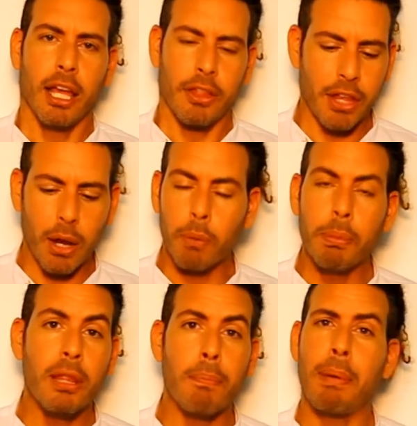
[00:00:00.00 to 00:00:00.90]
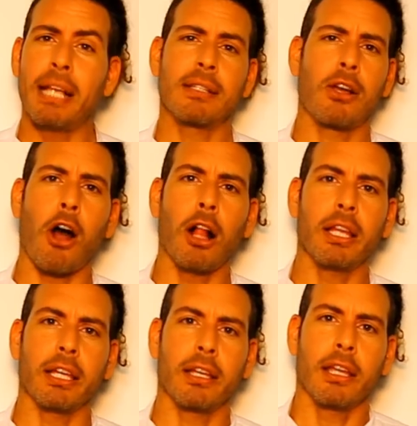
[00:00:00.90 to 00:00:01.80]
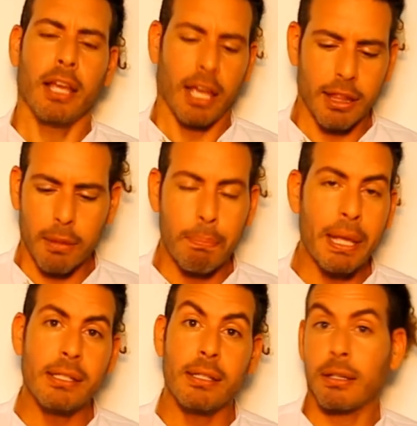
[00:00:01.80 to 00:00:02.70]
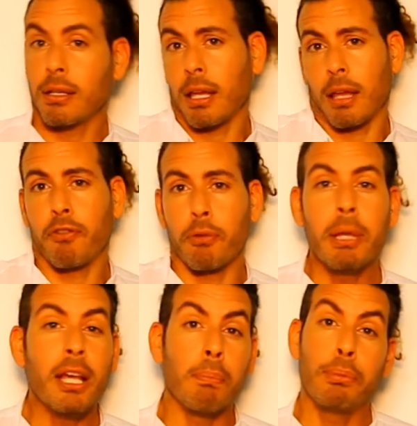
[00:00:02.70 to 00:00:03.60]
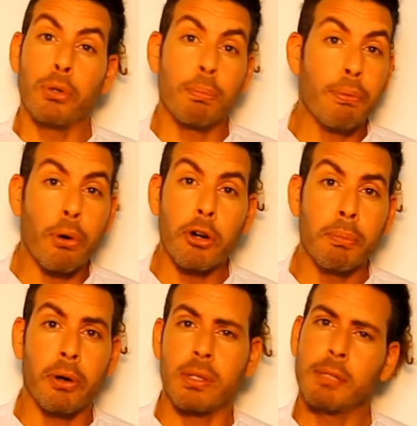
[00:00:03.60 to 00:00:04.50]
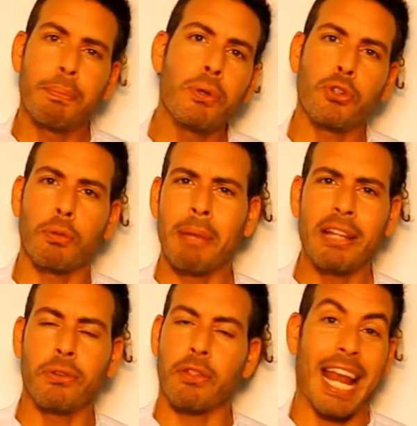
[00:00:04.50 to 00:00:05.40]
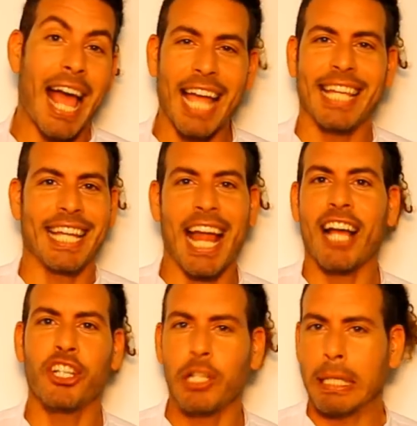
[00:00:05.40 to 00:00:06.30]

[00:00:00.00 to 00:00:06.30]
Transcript: And then I will be the best colleague and the best, for me, computer programmer and spiritual mentor that I can actually